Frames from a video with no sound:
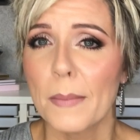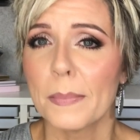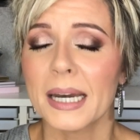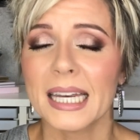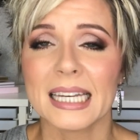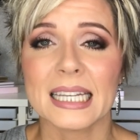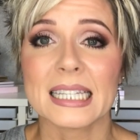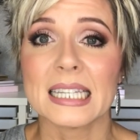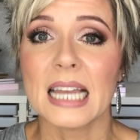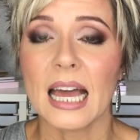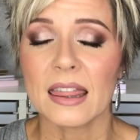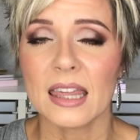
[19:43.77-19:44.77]
but it is
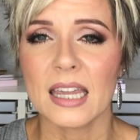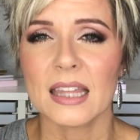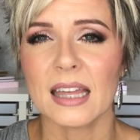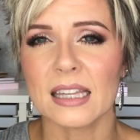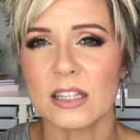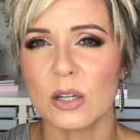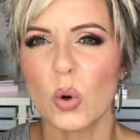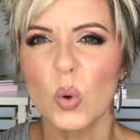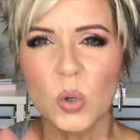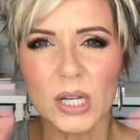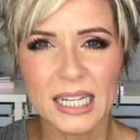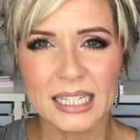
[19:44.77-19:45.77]
nothing that's
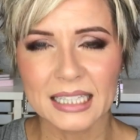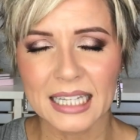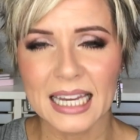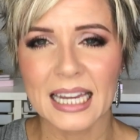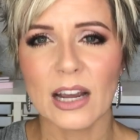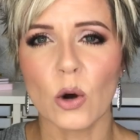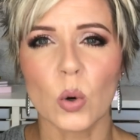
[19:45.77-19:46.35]
oily